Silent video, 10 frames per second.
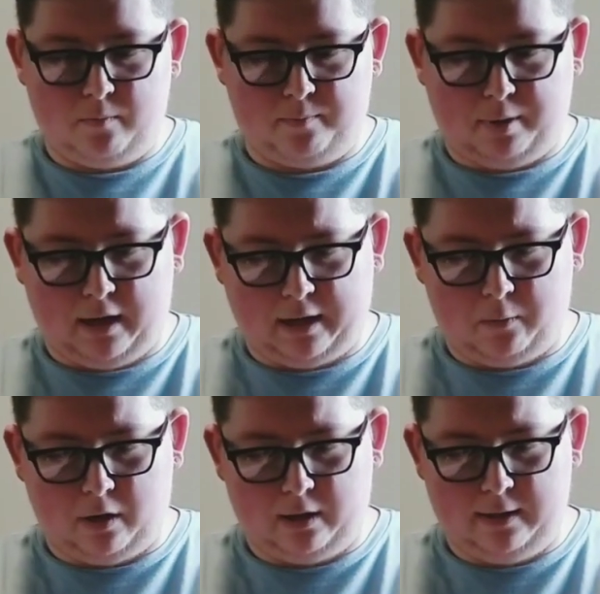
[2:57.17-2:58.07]
pocket
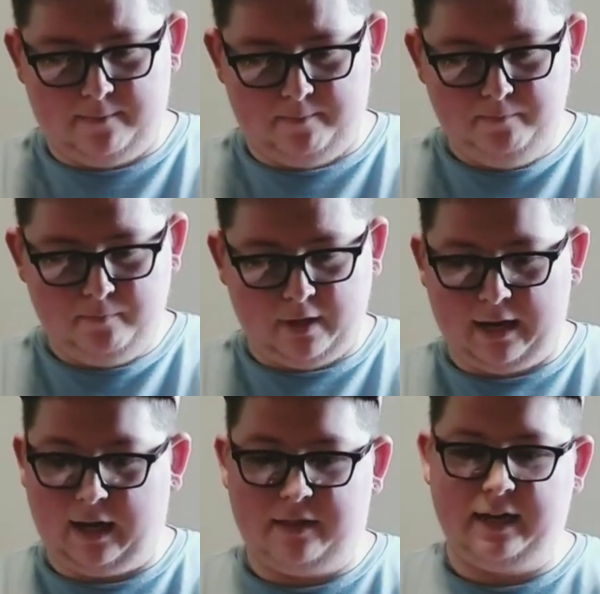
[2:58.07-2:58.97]
wallet, and
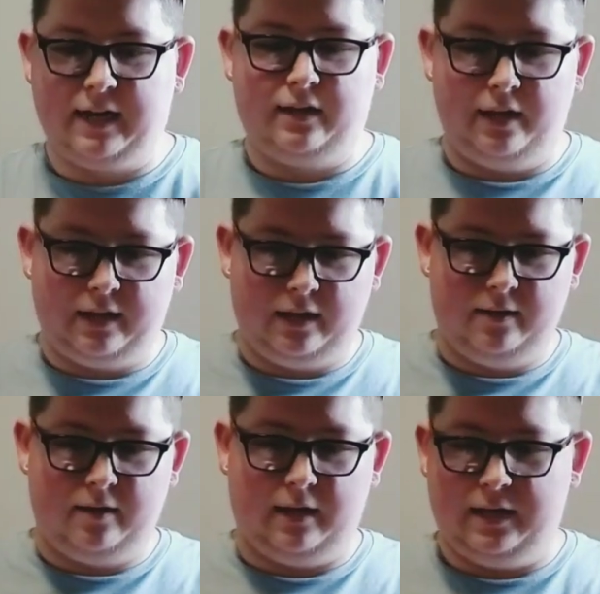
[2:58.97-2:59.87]
I think I like
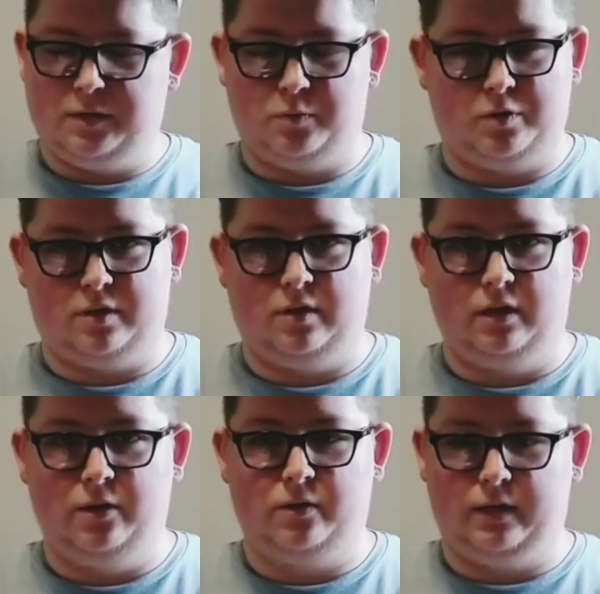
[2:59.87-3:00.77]
it. And this was
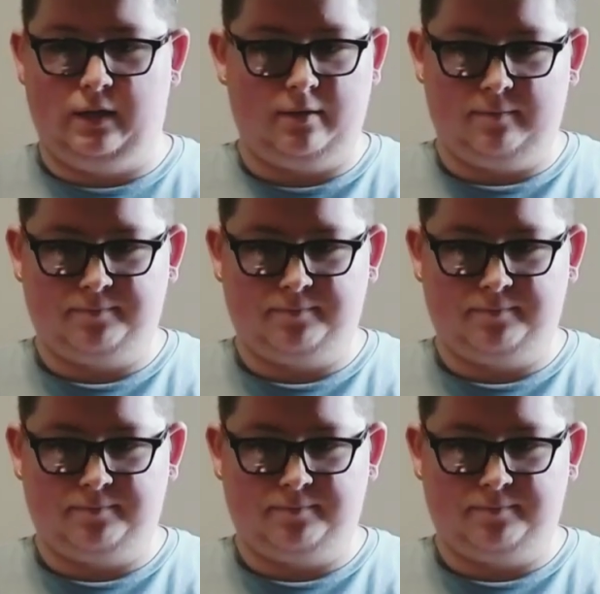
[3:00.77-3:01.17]
literally